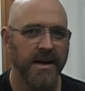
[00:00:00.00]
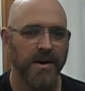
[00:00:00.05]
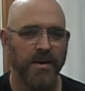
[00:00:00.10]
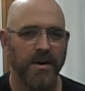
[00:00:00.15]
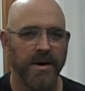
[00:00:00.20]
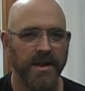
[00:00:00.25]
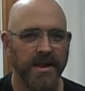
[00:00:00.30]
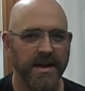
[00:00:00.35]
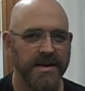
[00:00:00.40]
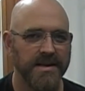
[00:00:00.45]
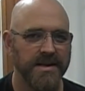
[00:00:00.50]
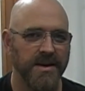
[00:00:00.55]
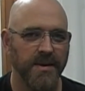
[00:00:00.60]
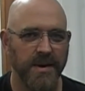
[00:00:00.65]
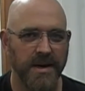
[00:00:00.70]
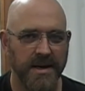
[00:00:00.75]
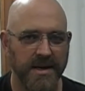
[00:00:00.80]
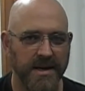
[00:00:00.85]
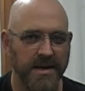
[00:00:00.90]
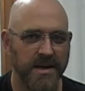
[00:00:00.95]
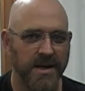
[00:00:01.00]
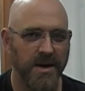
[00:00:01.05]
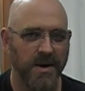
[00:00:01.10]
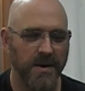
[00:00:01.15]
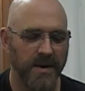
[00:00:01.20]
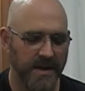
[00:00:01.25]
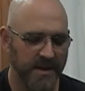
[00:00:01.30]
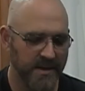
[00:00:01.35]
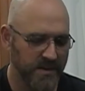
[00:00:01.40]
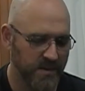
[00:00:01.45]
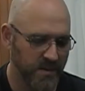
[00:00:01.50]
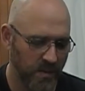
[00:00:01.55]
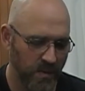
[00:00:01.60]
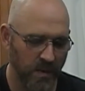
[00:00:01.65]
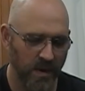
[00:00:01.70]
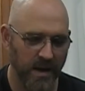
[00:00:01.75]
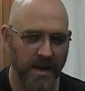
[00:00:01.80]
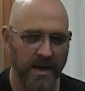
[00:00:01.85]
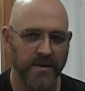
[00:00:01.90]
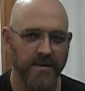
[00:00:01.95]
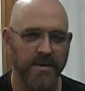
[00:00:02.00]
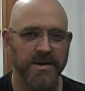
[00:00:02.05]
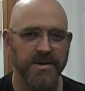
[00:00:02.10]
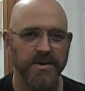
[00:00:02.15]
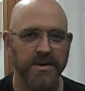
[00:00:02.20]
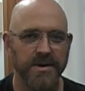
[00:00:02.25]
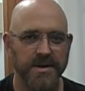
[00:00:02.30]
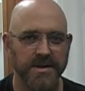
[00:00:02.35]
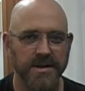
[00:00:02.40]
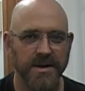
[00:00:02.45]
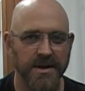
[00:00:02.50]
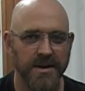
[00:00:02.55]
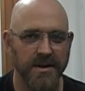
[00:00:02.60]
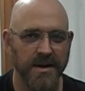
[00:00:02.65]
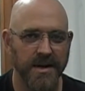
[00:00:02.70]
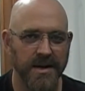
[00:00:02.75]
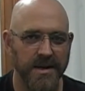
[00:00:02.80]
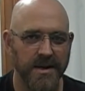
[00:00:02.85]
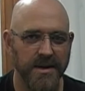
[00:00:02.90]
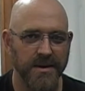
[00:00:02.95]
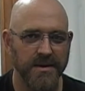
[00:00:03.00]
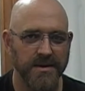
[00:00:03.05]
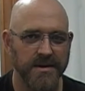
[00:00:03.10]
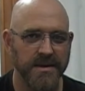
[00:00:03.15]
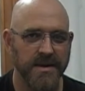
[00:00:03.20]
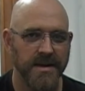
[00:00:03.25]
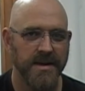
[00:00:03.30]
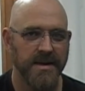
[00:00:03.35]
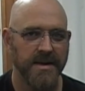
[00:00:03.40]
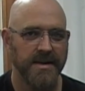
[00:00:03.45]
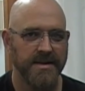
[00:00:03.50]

one of the things you need to know is what kind of resources are you going to use